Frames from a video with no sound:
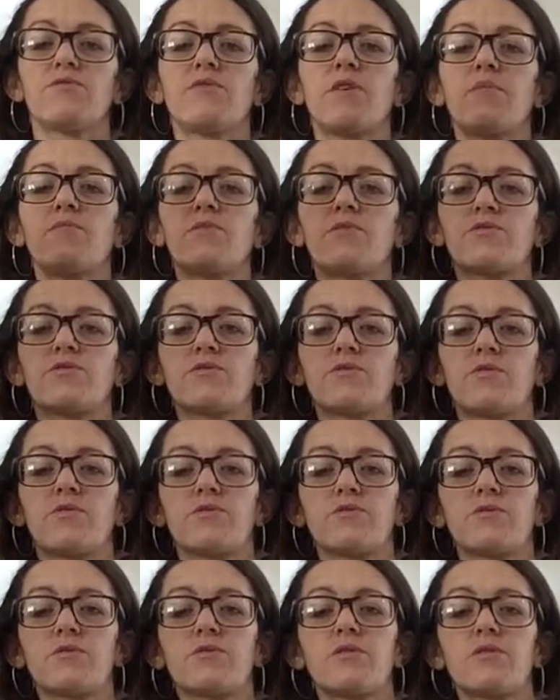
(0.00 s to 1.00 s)
from your
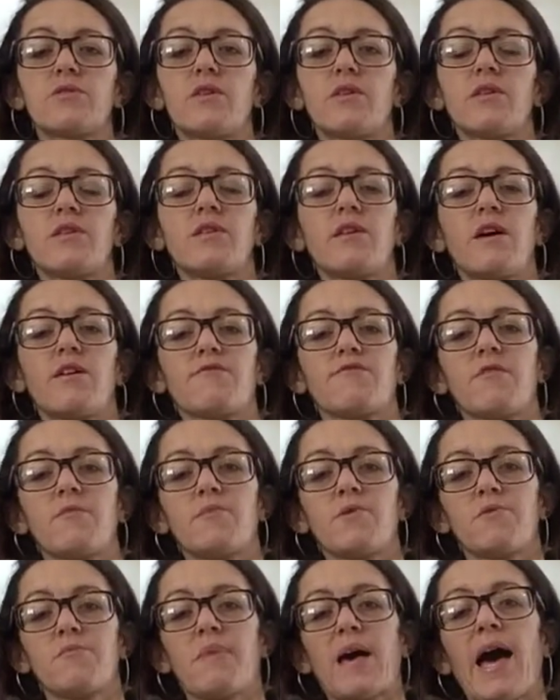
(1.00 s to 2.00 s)
shoulder, not
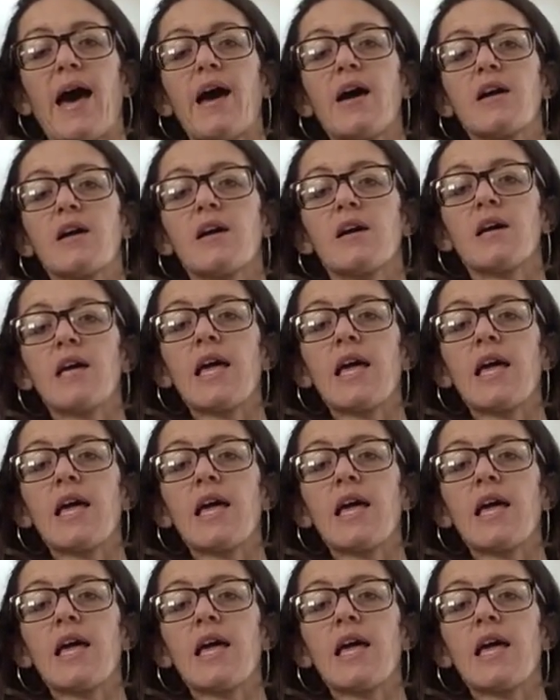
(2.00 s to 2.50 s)
from your back.